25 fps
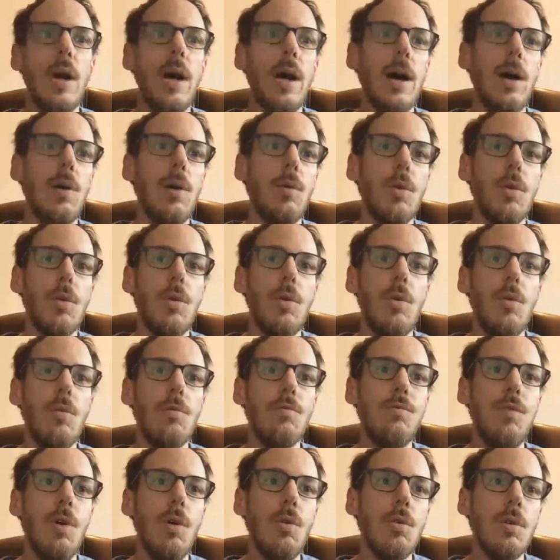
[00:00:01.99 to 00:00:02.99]
our
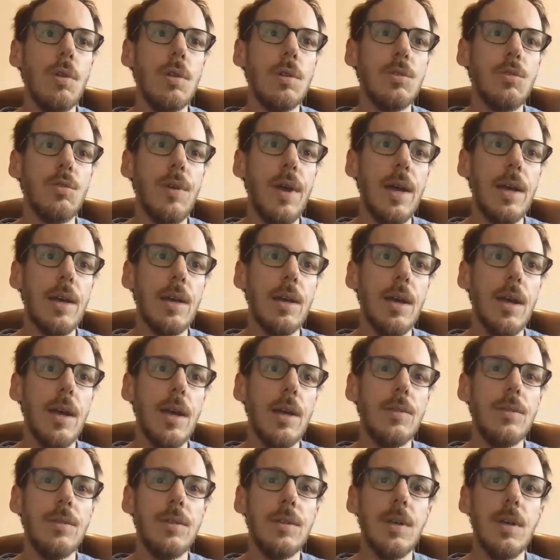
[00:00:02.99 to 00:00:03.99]
vocal track
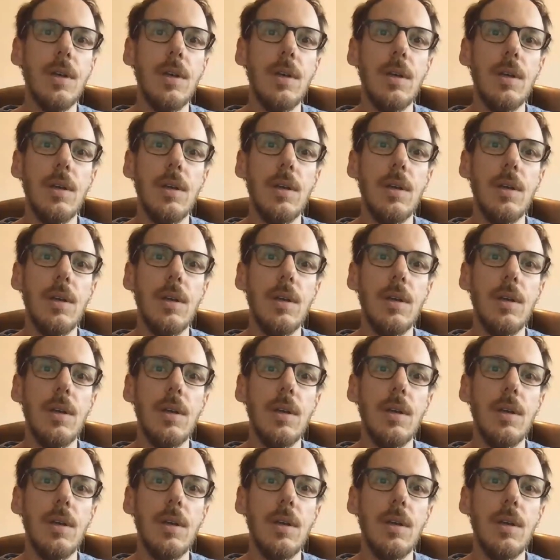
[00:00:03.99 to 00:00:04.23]
and